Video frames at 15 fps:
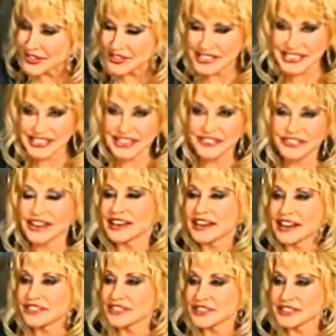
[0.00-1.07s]
I always say if
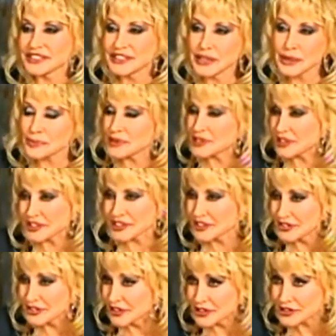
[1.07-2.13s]
I have a nip and
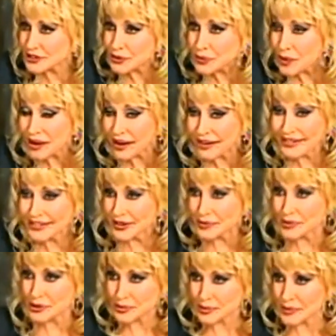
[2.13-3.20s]
tuck here and there, so what? You
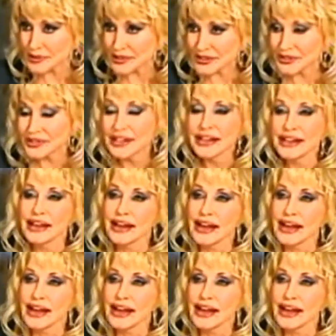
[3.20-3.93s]
know, most people do.